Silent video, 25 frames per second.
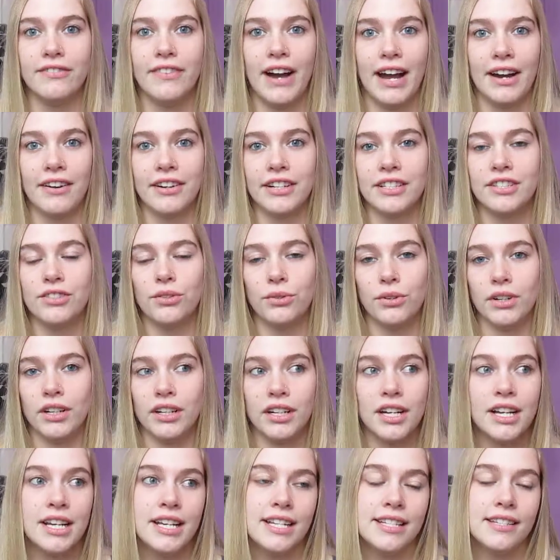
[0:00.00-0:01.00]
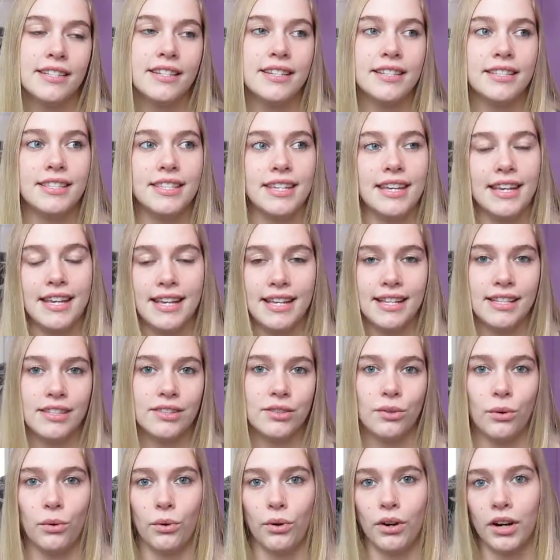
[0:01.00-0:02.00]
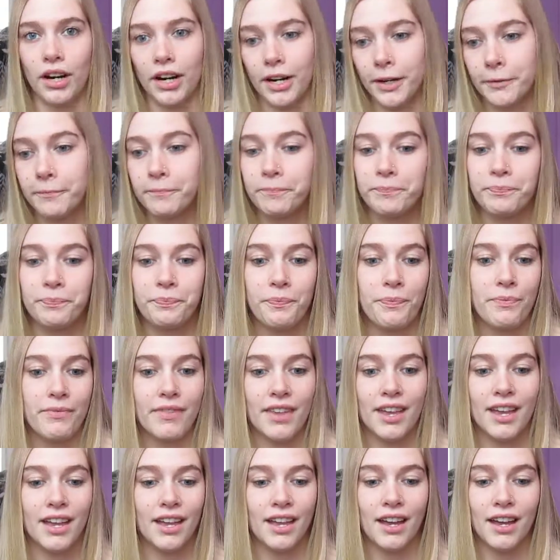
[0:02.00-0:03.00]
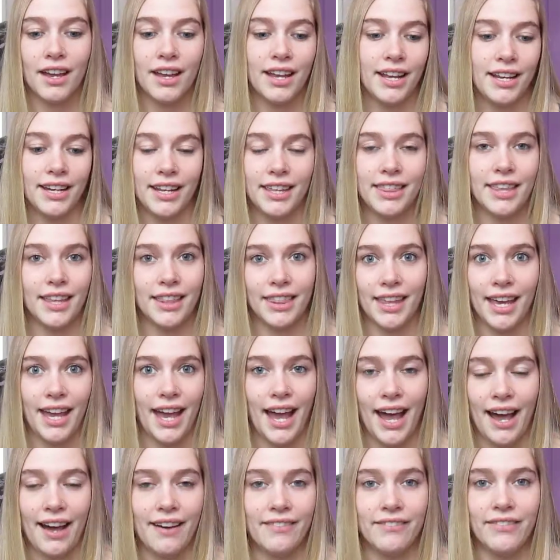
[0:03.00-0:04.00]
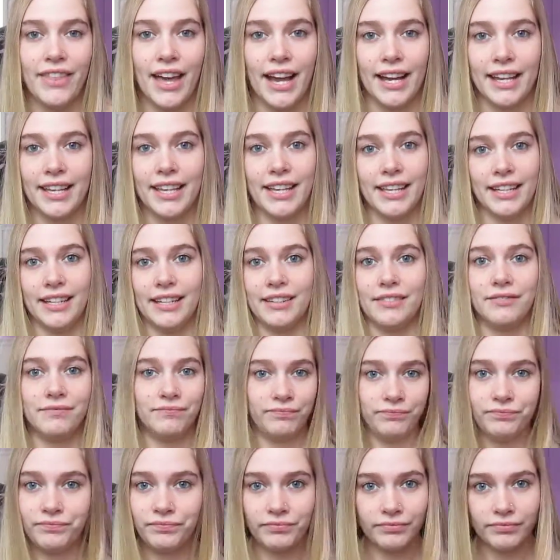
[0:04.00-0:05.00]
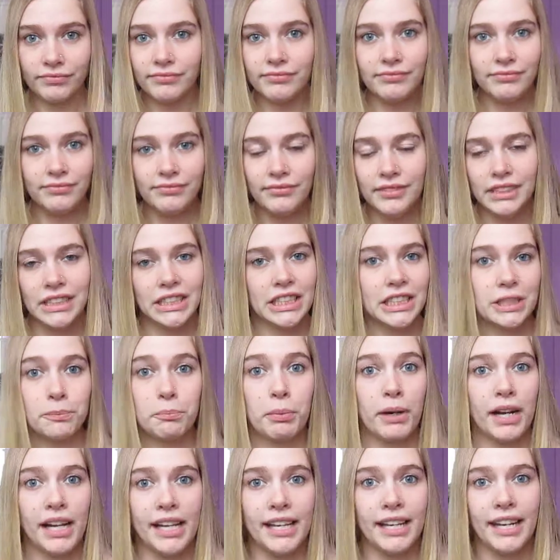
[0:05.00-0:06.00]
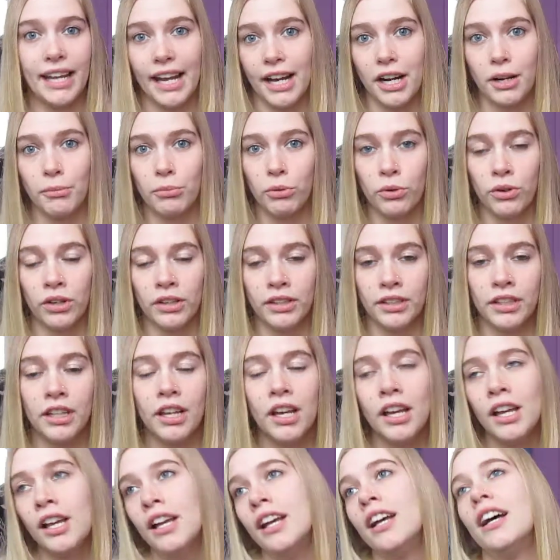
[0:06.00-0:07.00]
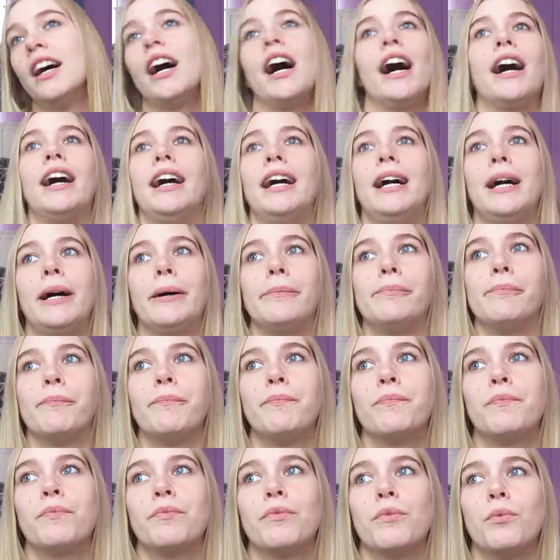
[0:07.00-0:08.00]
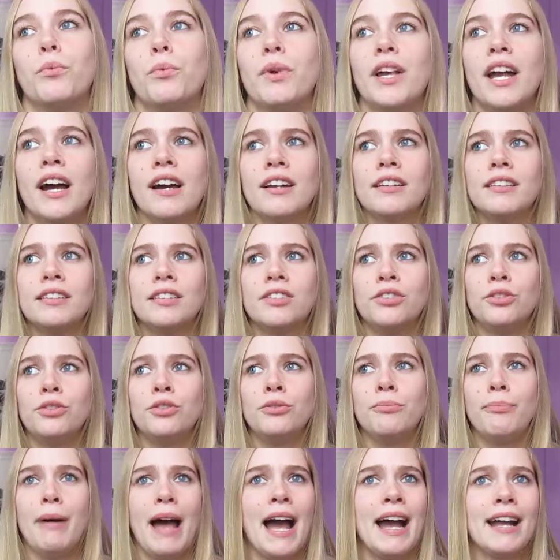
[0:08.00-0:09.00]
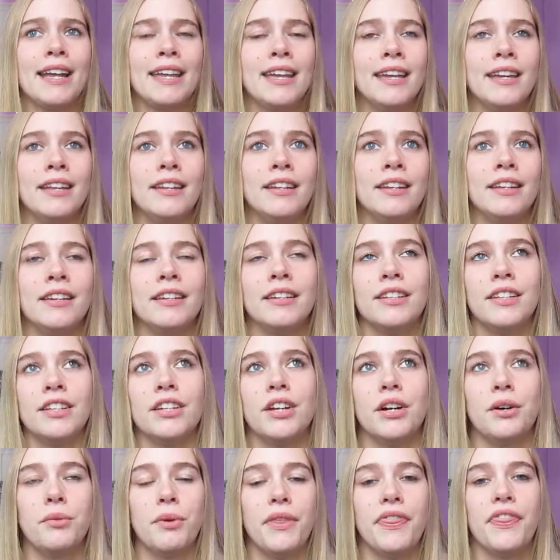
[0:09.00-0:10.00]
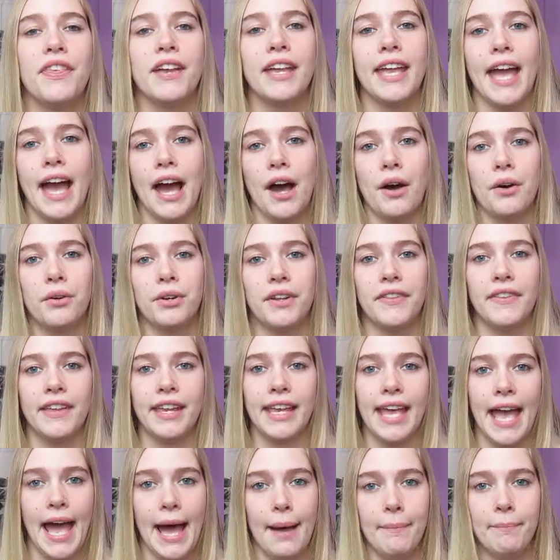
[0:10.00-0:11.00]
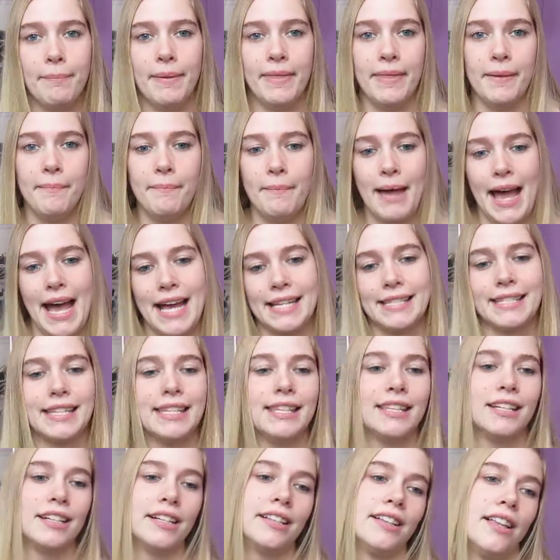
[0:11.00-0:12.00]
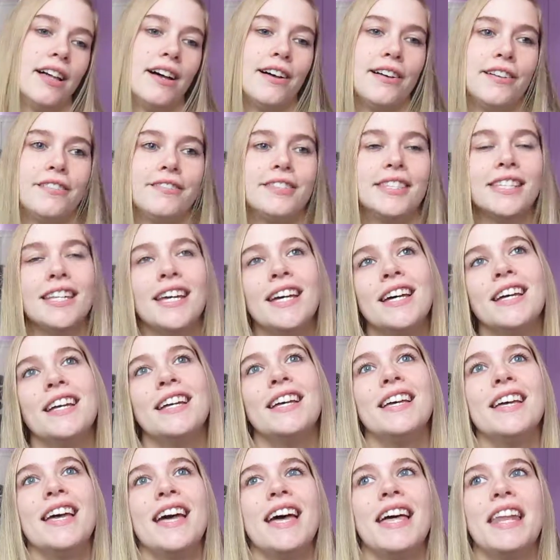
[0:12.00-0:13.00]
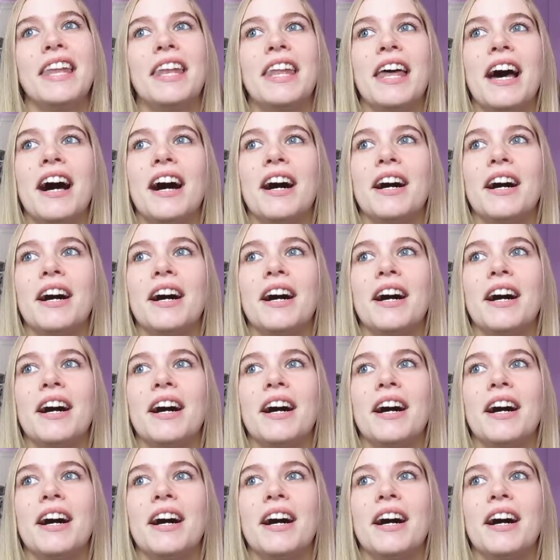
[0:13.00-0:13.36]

virus or disease or anything they have that can spread airborne. We got a little packet, you know, with the gown and the cap and the mask and the gloves, and